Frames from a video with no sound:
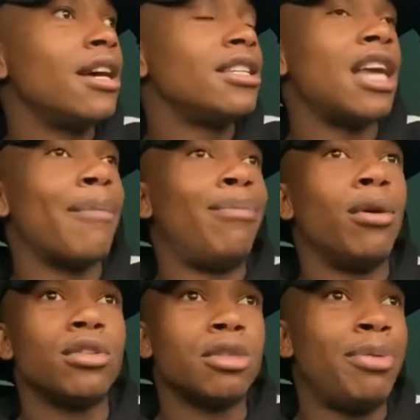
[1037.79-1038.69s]
She
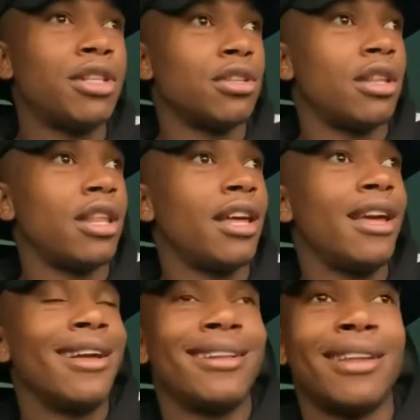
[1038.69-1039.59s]
uploads those pictures and
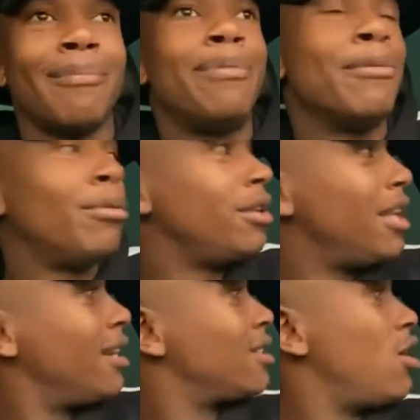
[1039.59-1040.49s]

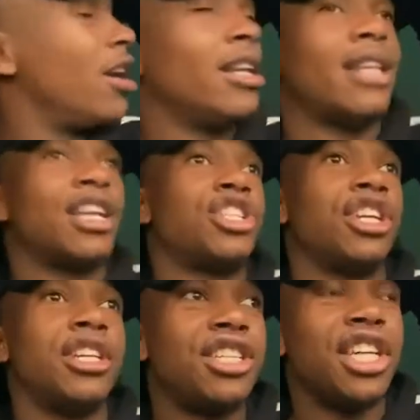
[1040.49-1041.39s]
niggas log in that
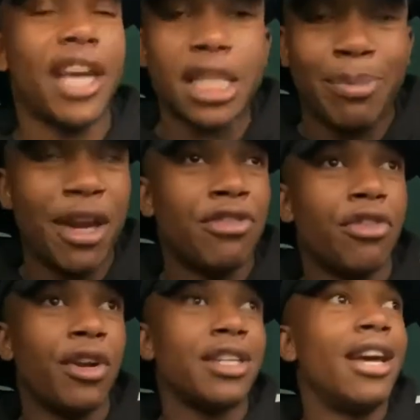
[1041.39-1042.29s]
shit. She gets paid
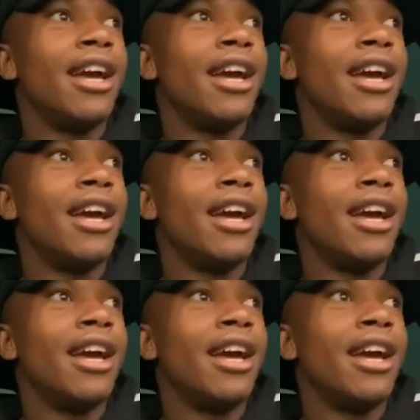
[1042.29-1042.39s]
for it.